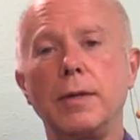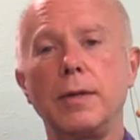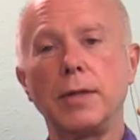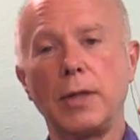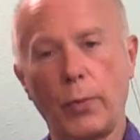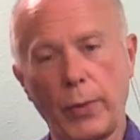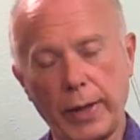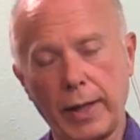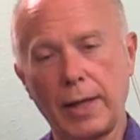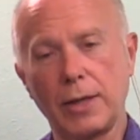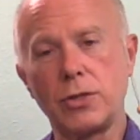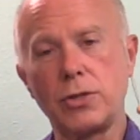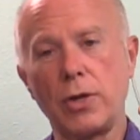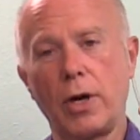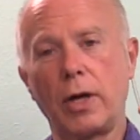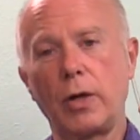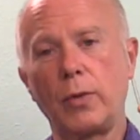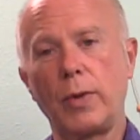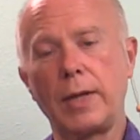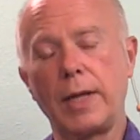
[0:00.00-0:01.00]
that we can get
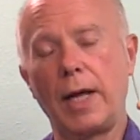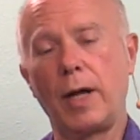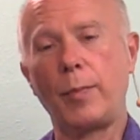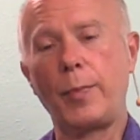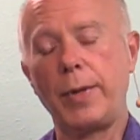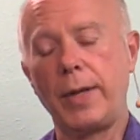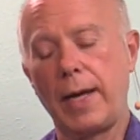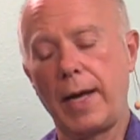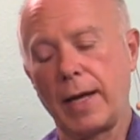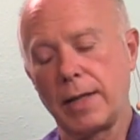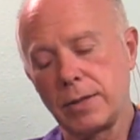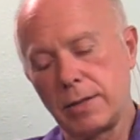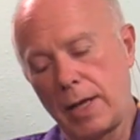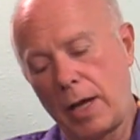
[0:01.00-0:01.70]
started with L P X.